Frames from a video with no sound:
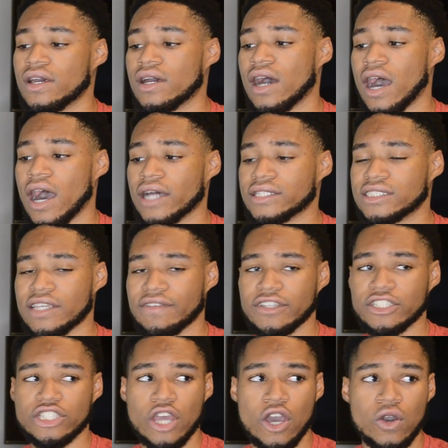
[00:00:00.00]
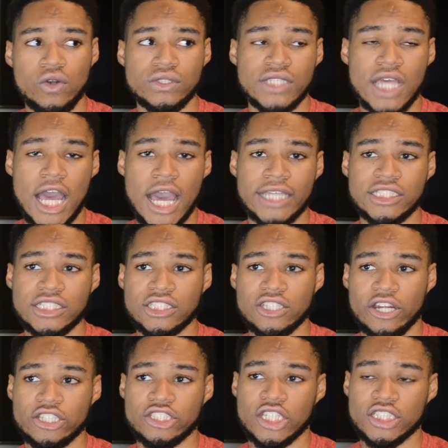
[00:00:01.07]
TV shows, I just
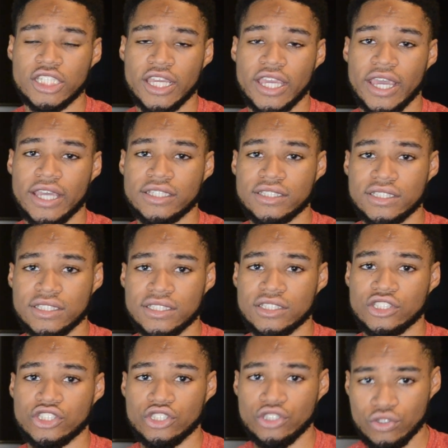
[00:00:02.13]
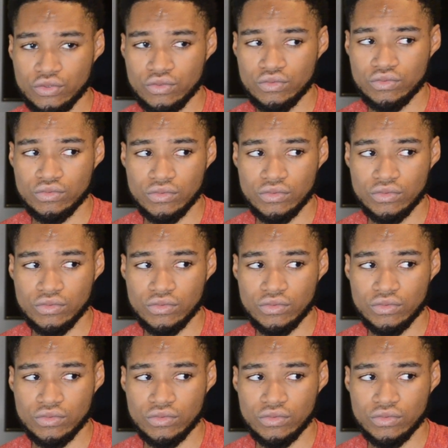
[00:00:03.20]
started JJK season 2.